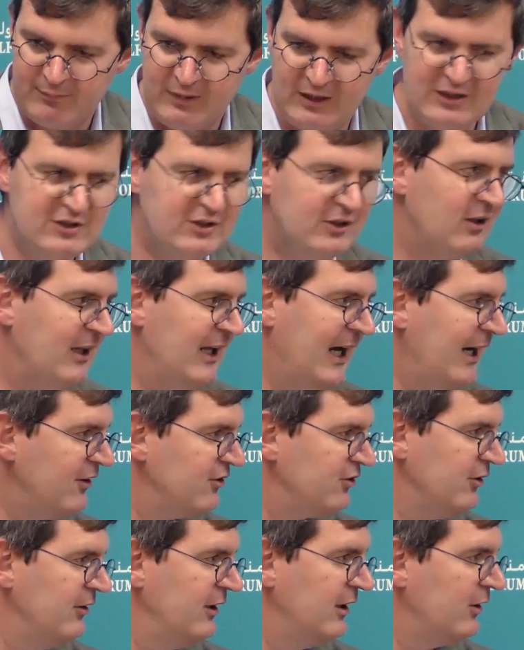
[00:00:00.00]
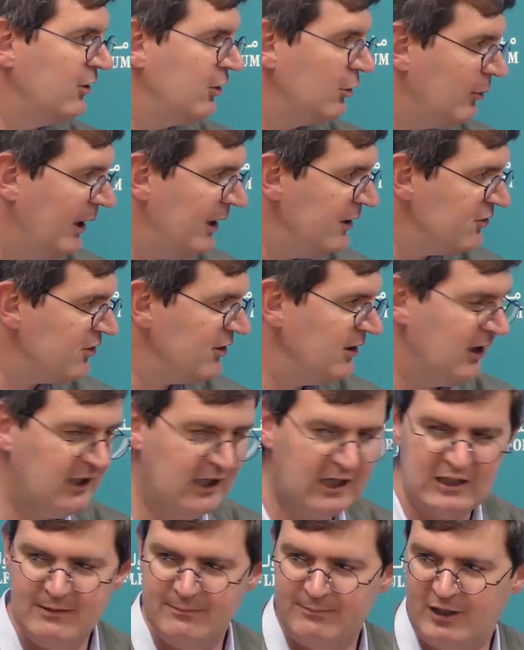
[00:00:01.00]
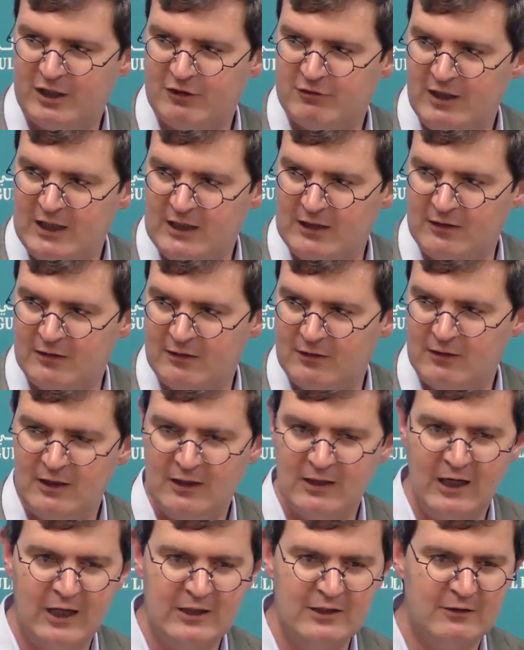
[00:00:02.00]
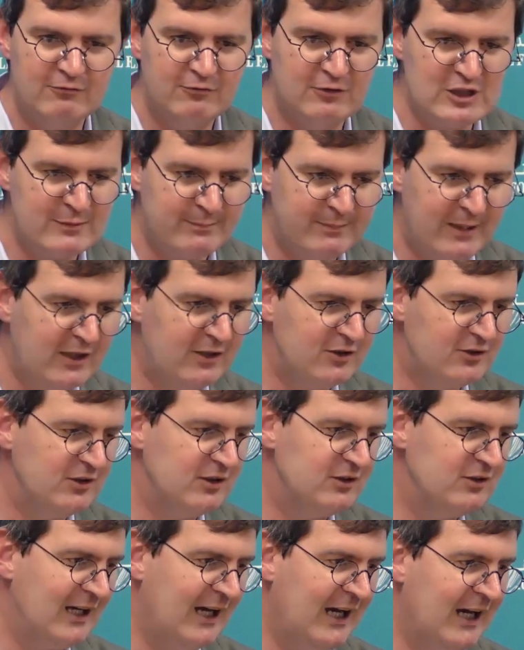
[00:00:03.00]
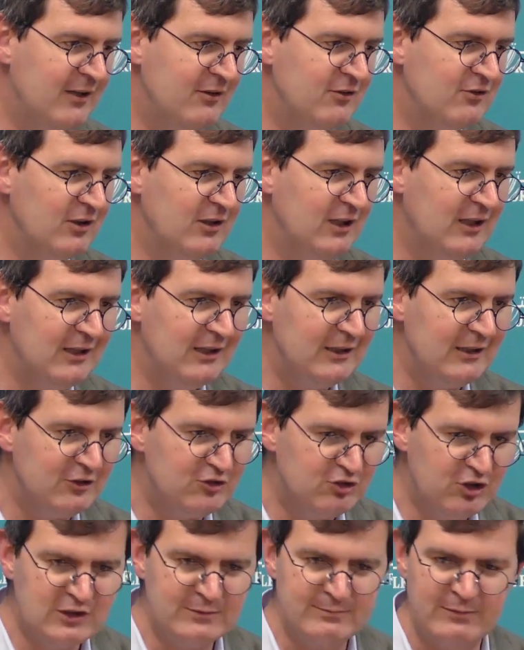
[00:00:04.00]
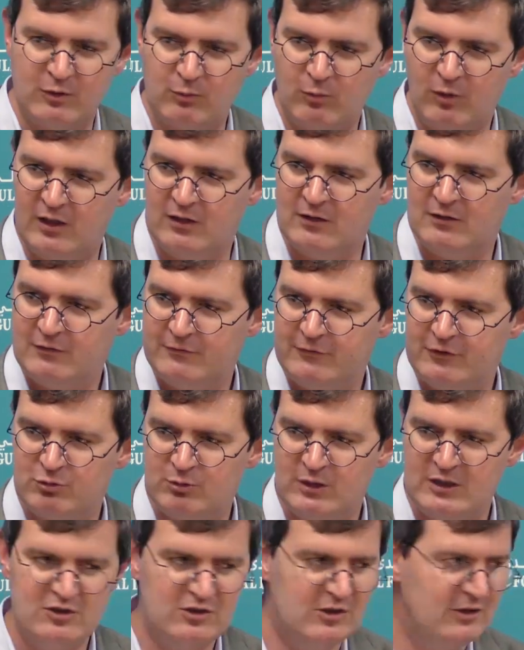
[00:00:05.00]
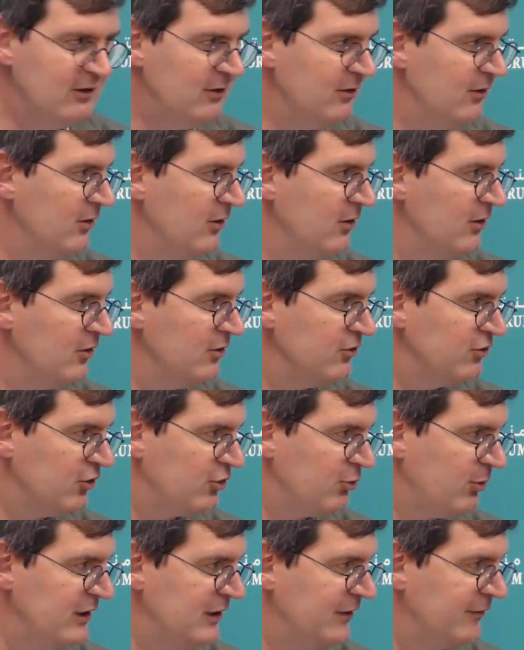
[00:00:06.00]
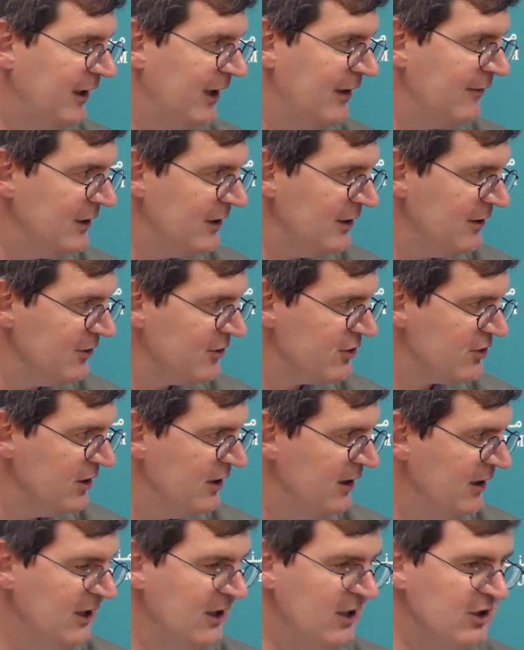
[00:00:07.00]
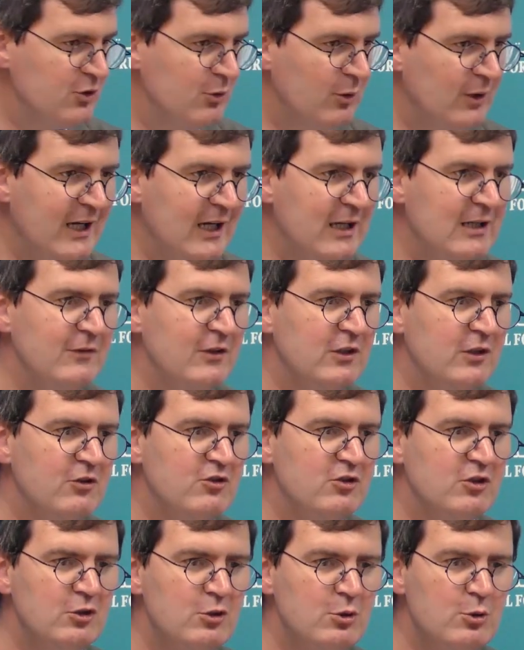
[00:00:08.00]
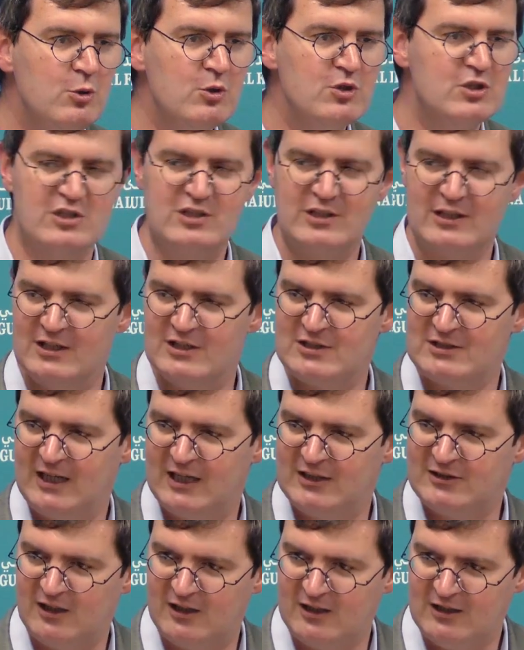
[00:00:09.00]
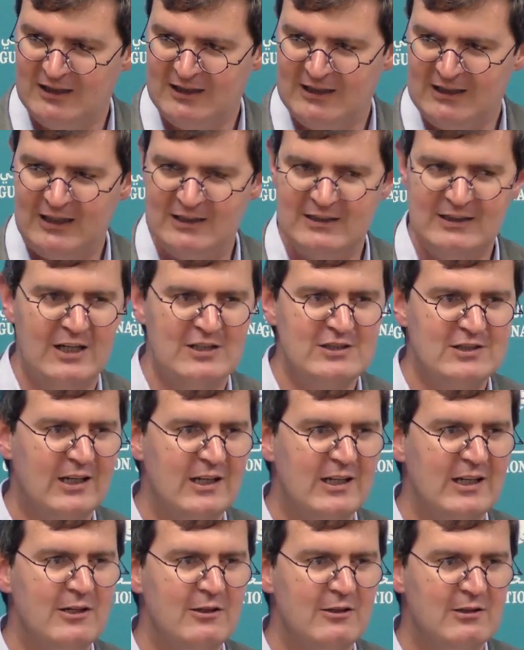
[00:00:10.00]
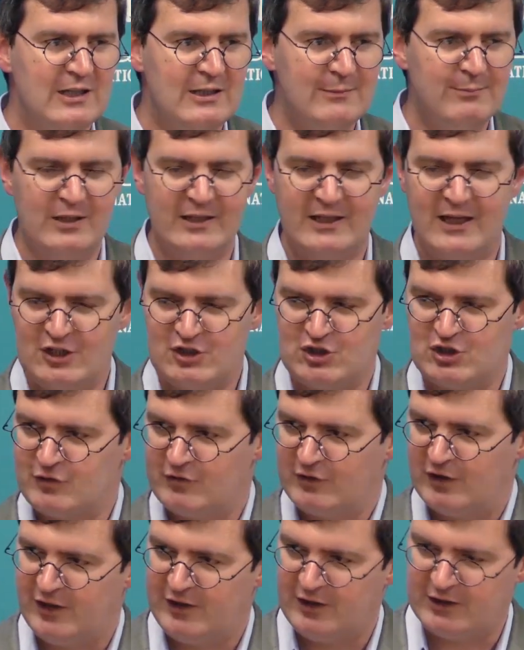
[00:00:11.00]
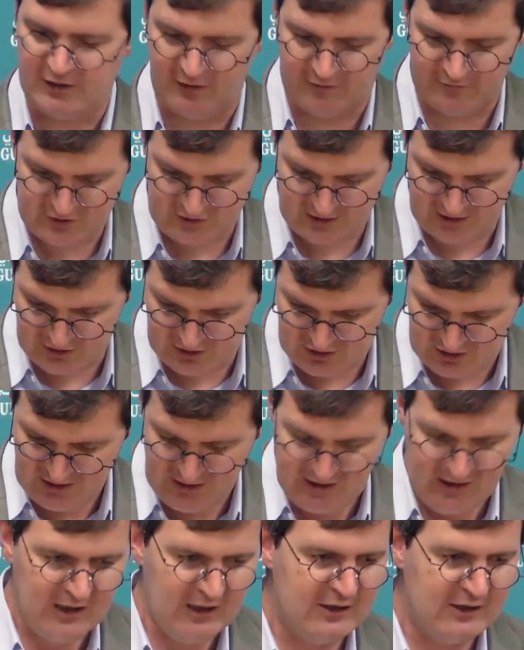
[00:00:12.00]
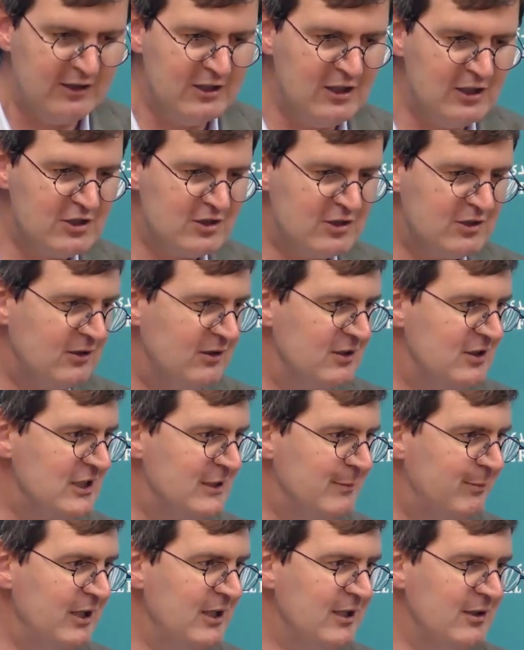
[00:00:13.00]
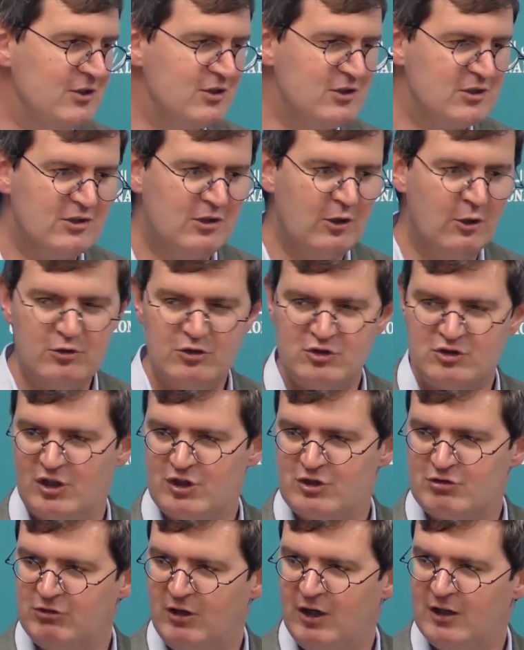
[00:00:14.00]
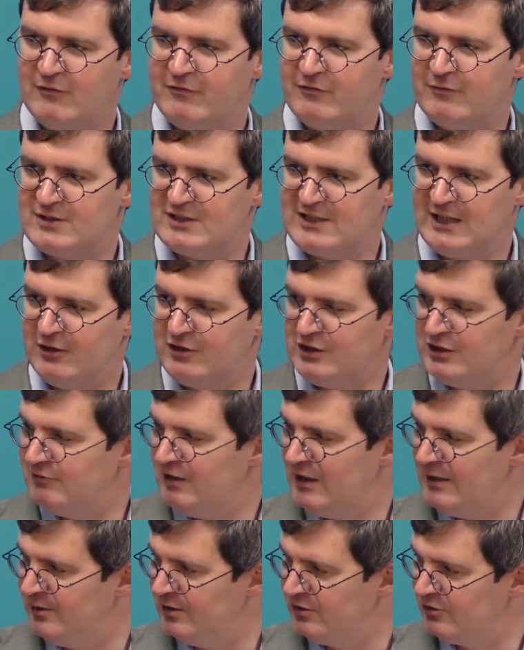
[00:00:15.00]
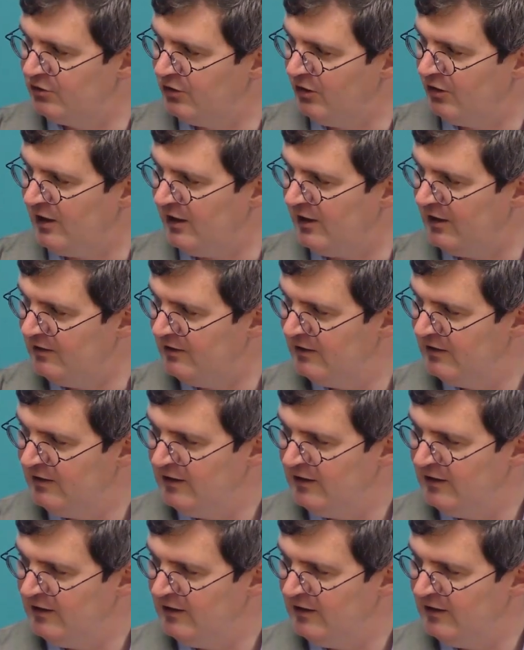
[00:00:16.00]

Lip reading: political actor in Kuwait and in Bahrain, and a respected and legitimate one for 20 to 25 years. So again, if you're going to use this against Qatar, it has clear implications for other Gulf states. These splits don't just run from Saudi Arabia to Doha.